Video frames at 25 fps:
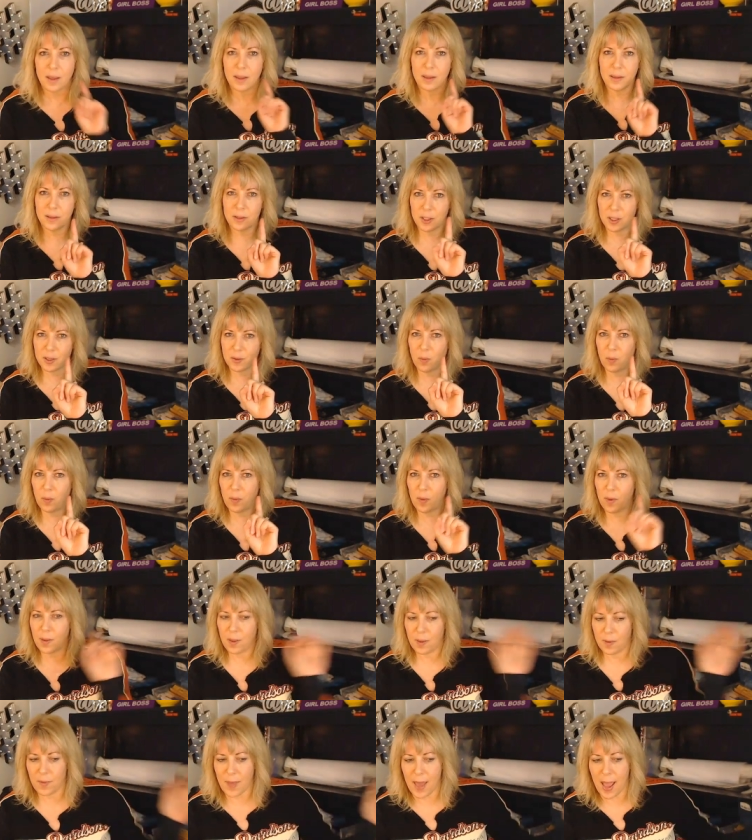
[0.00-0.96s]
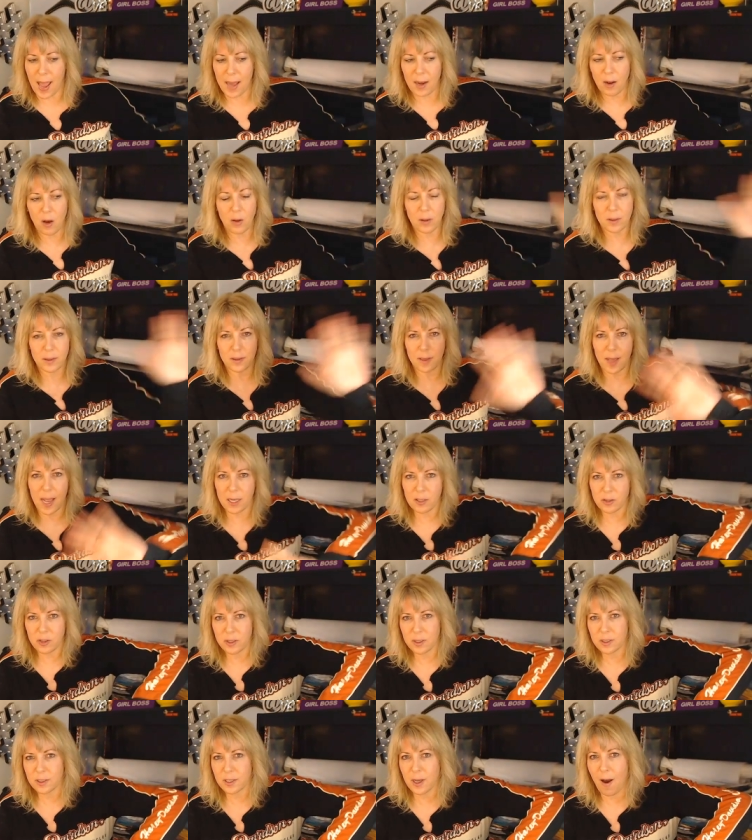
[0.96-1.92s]
It's just that whole
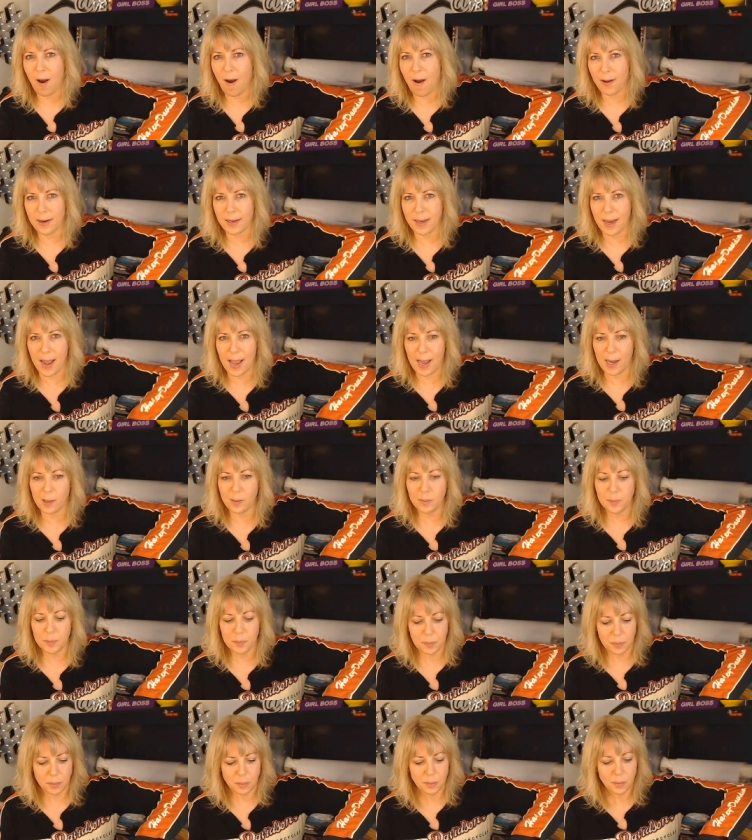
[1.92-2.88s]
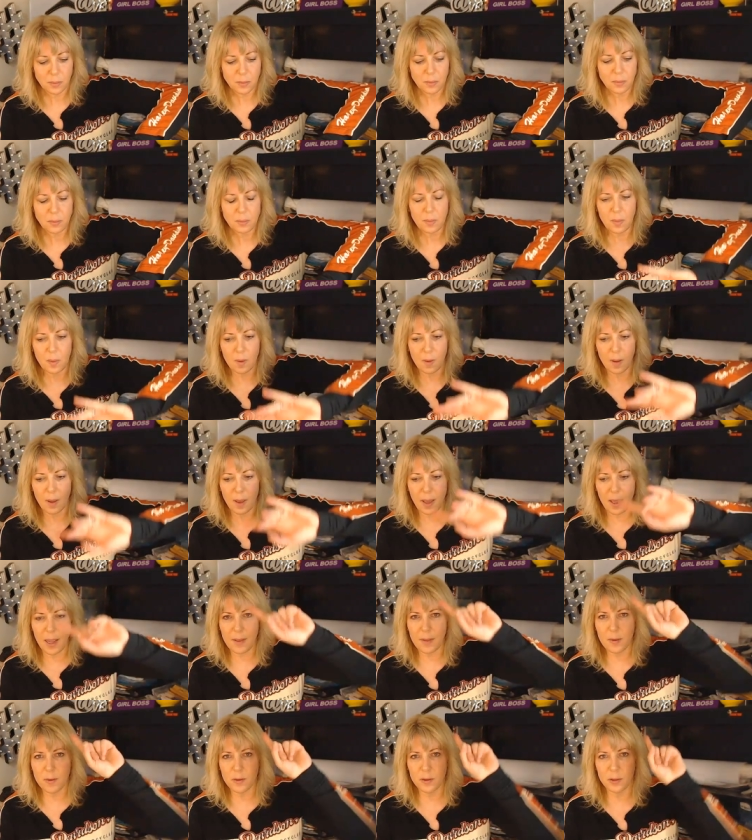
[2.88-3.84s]
section's gone now
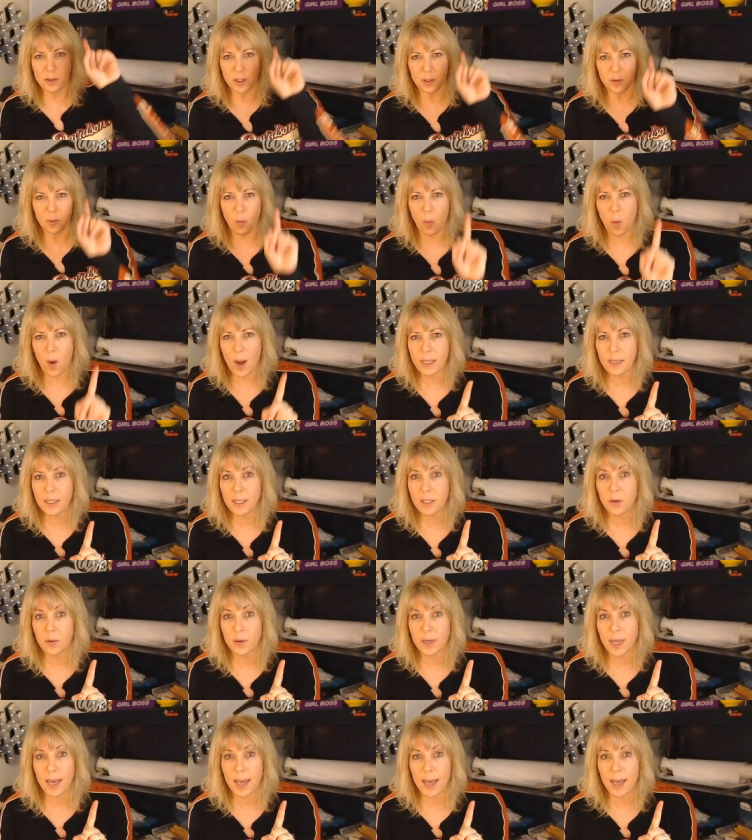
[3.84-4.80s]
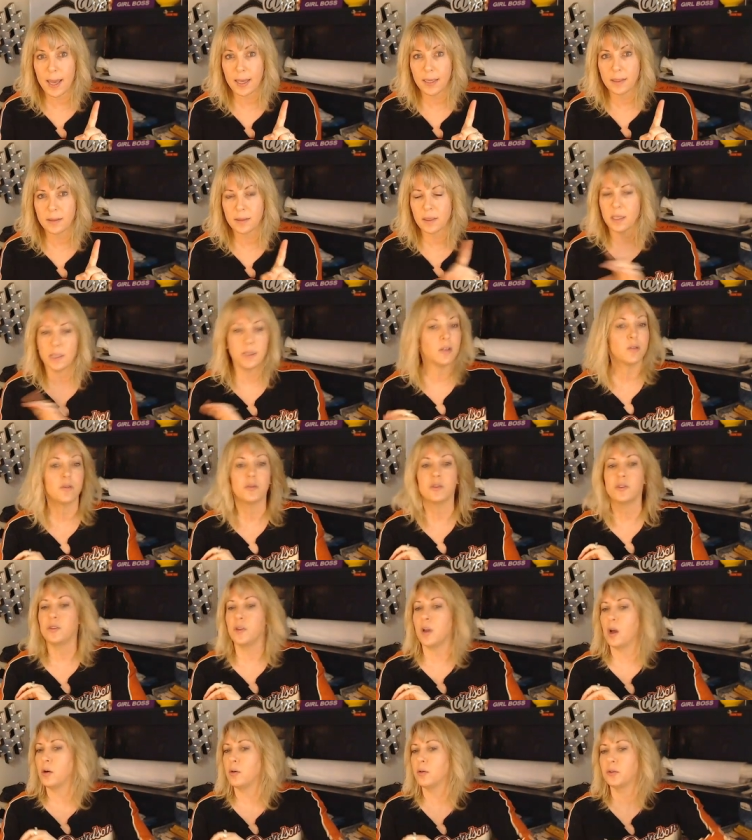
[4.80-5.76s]
and there's just one little case and there's
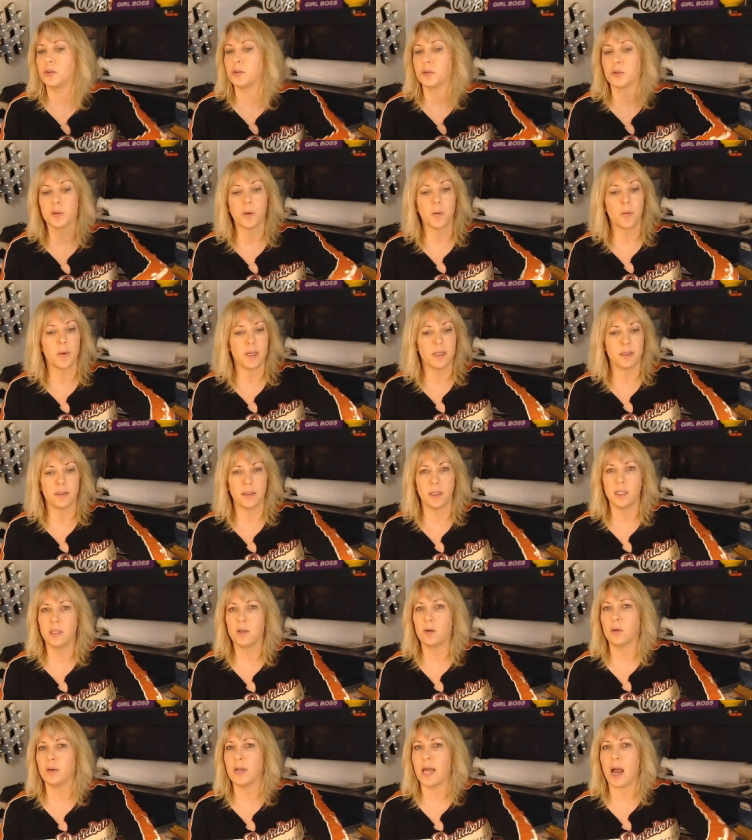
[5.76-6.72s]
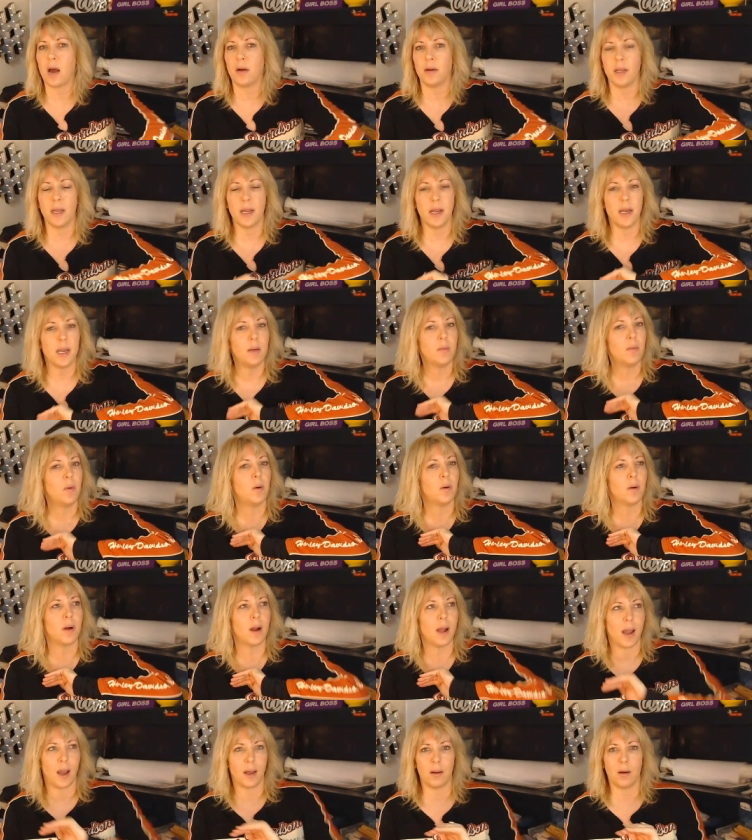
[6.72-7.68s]
no jewelry singled out
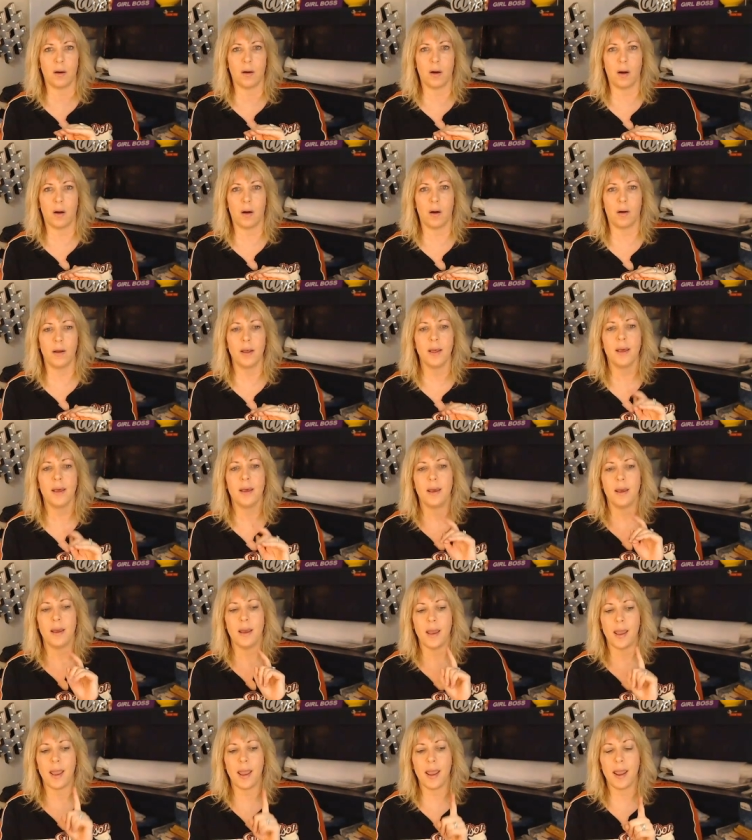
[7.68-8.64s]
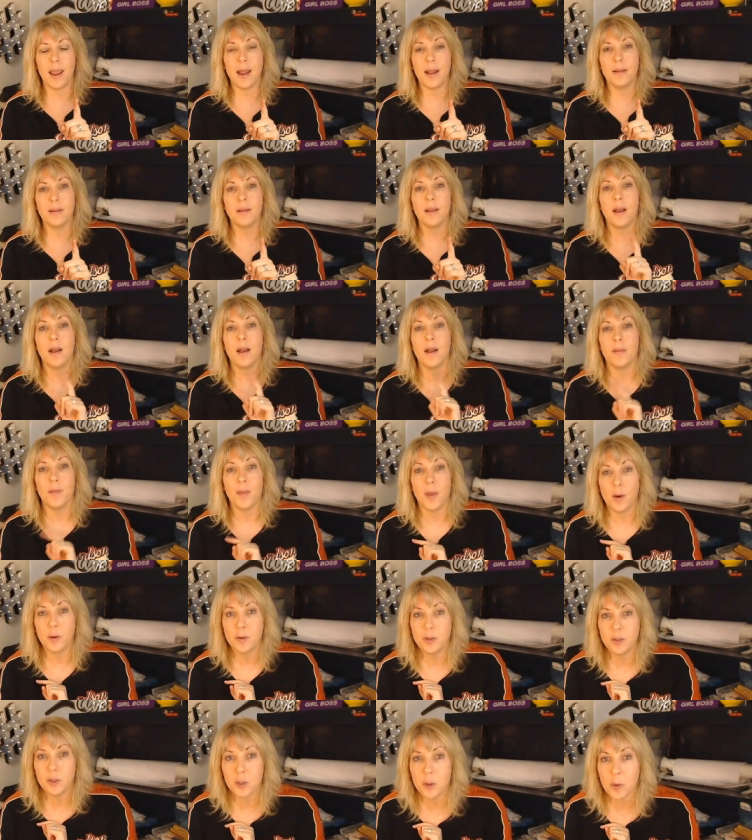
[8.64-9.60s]
anymore at all and
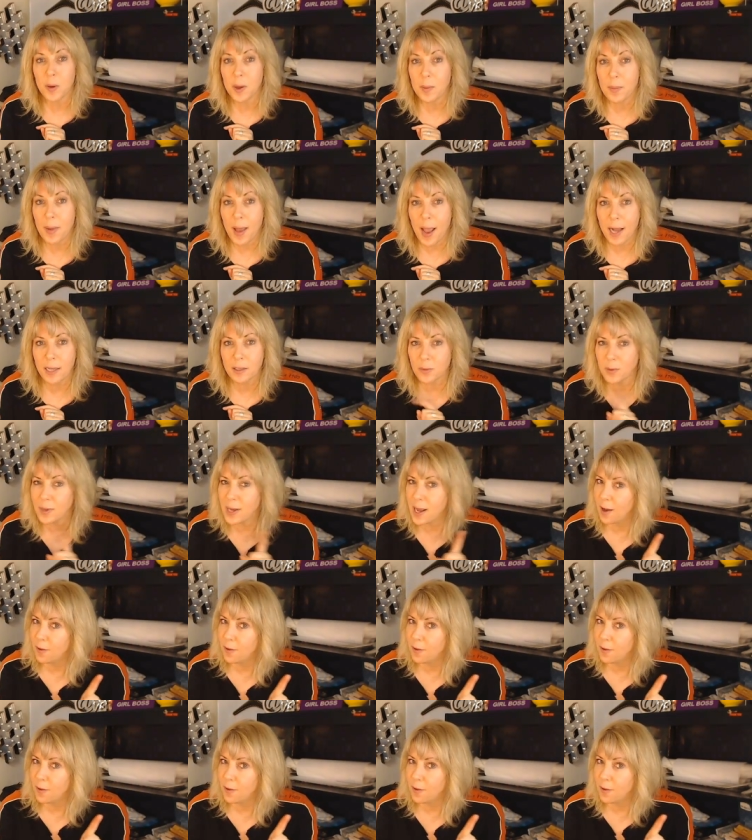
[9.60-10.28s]
those jewelry bags were